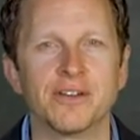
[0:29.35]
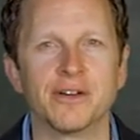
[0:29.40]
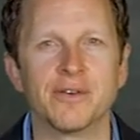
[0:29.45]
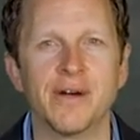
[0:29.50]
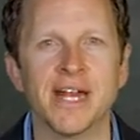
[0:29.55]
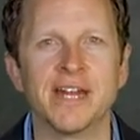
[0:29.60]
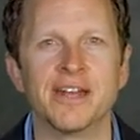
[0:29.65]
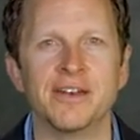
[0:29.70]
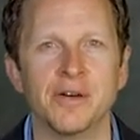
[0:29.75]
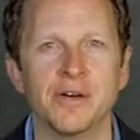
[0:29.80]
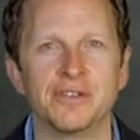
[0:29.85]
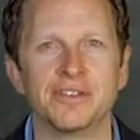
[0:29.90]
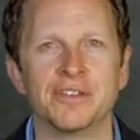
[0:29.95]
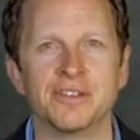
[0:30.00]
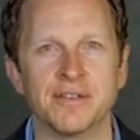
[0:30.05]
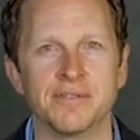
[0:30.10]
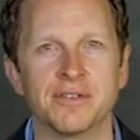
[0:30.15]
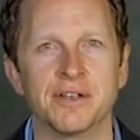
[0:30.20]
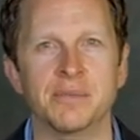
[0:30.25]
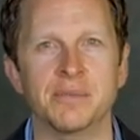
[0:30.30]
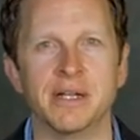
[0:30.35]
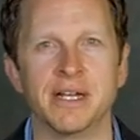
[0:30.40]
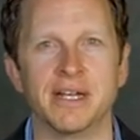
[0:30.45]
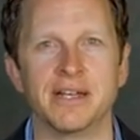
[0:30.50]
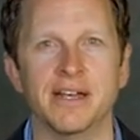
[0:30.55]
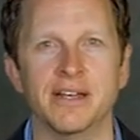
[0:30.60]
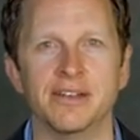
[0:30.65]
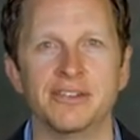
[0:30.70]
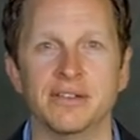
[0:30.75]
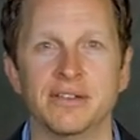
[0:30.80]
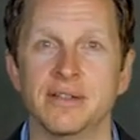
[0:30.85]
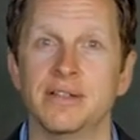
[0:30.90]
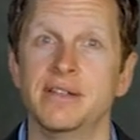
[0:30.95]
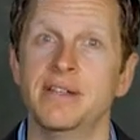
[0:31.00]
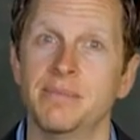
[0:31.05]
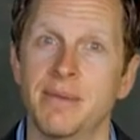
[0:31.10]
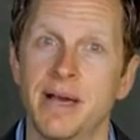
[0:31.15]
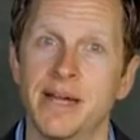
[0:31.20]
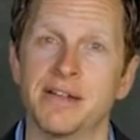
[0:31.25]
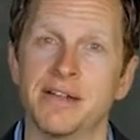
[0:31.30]
granted notions of communication
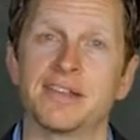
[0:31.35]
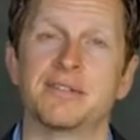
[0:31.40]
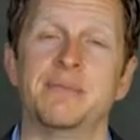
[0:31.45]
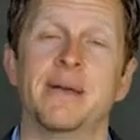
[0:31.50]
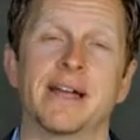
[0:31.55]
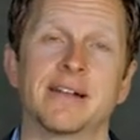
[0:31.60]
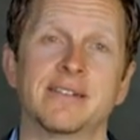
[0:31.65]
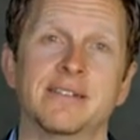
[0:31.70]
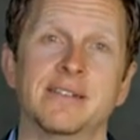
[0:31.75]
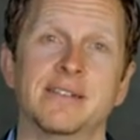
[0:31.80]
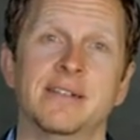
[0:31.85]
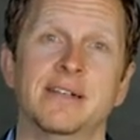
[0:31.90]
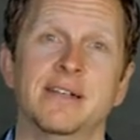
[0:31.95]
you might expect.